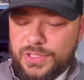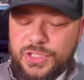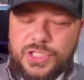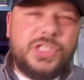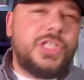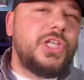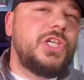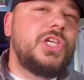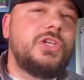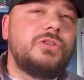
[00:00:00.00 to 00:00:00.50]

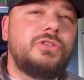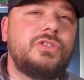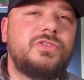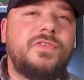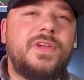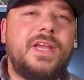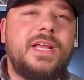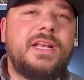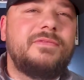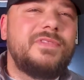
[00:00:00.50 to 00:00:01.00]
Just a huge
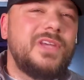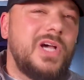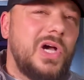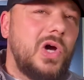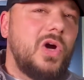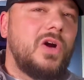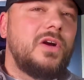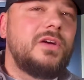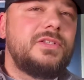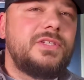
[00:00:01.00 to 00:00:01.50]
fan of the
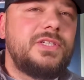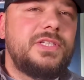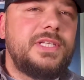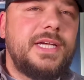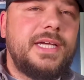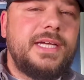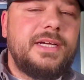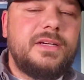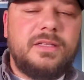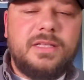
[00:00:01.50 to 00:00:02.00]
art
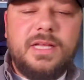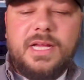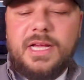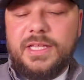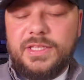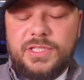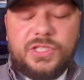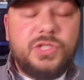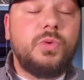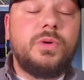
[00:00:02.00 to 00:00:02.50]
style.
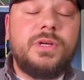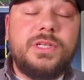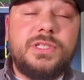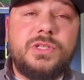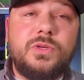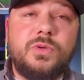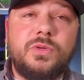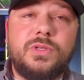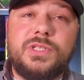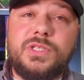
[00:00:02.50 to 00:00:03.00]
Story's
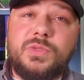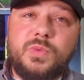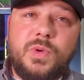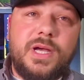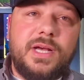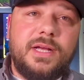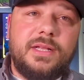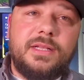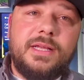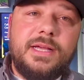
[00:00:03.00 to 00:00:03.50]
cool as
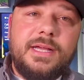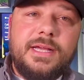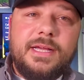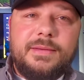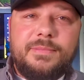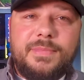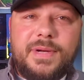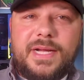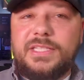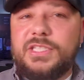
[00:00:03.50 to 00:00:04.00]
well,
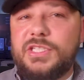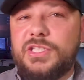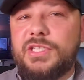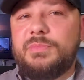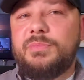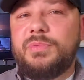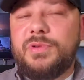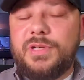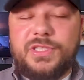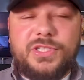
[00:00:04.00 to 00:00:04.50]
but I just
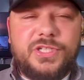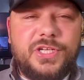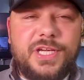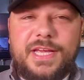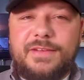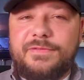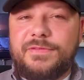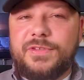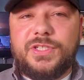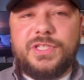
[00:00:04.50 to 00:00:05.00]

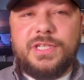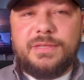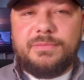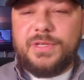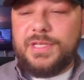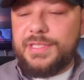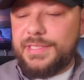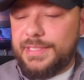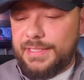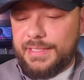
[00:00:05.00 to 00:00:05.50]
appreciate, for some
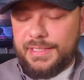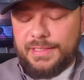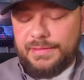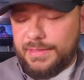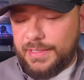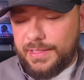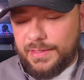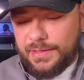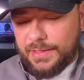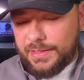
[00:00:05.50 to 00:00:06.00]
reason,
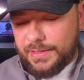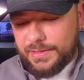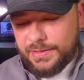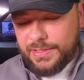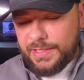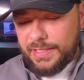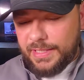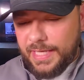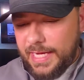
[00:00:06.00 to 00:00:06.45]
the art style.